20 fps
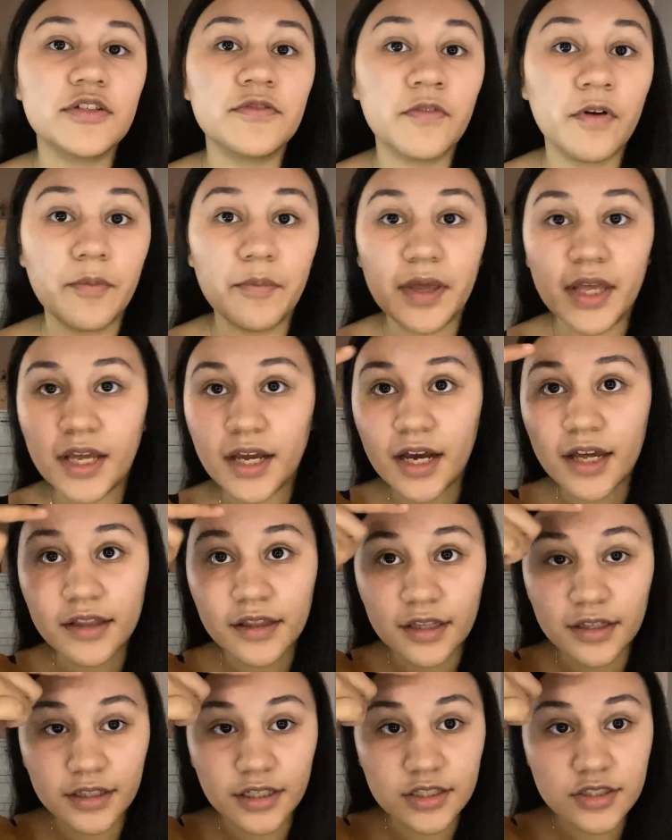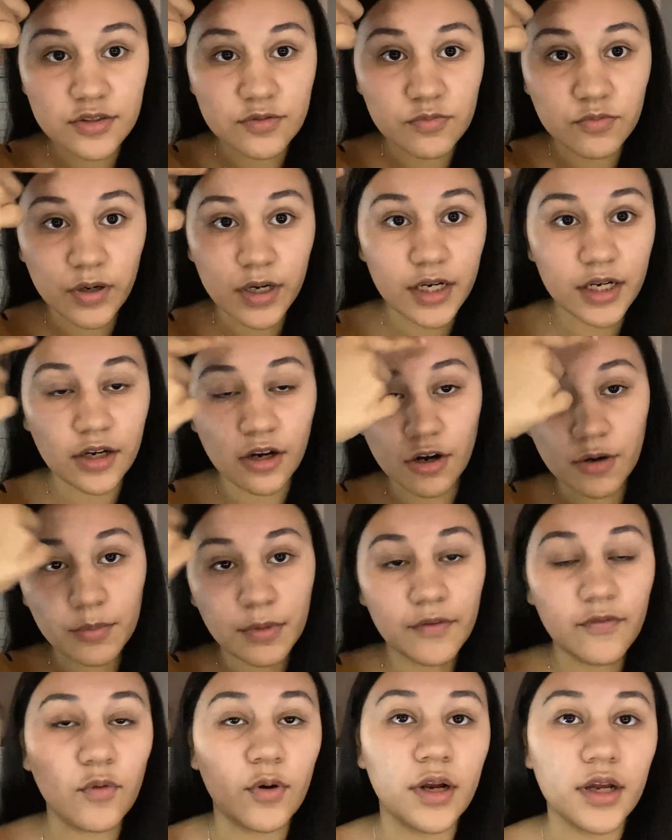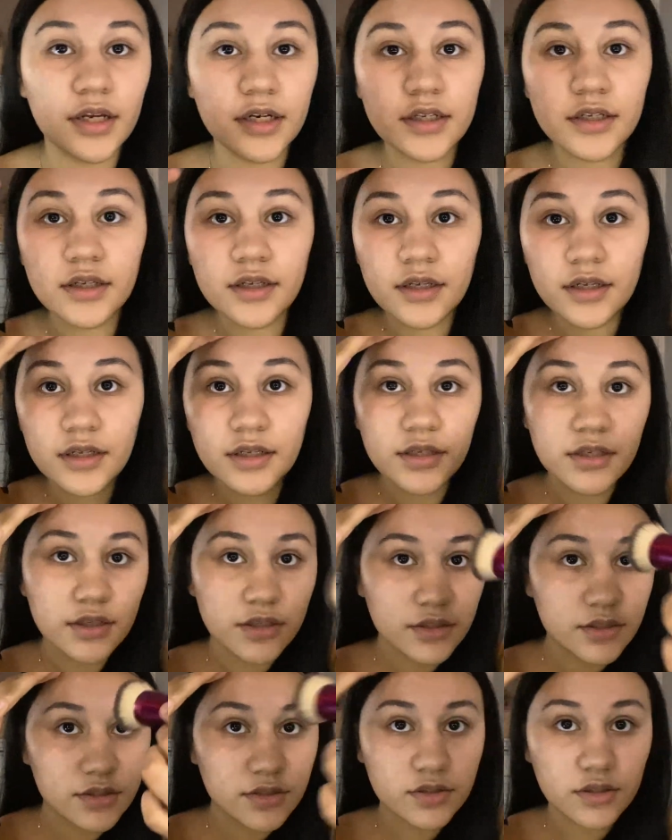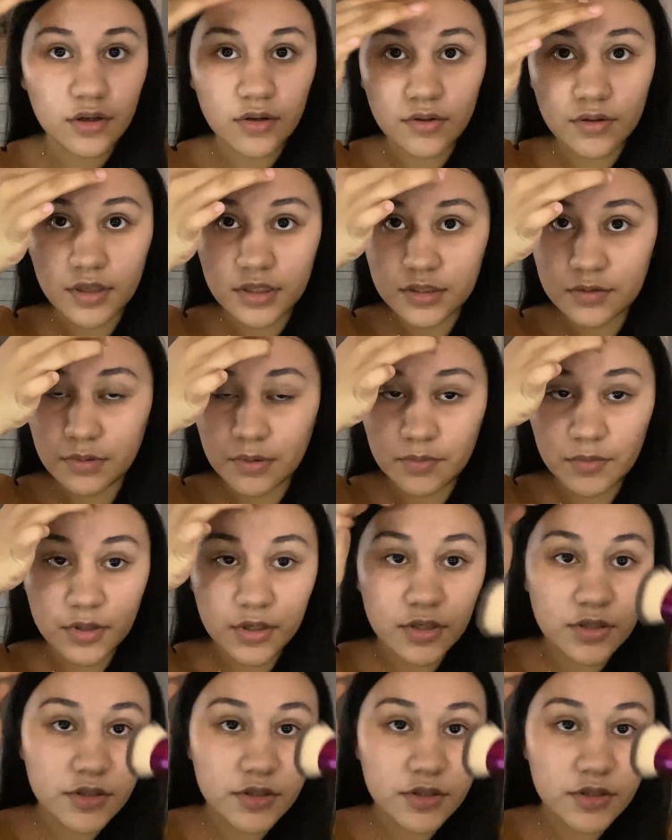For me, I think that's right here at my forehead. So that's what I'm gonna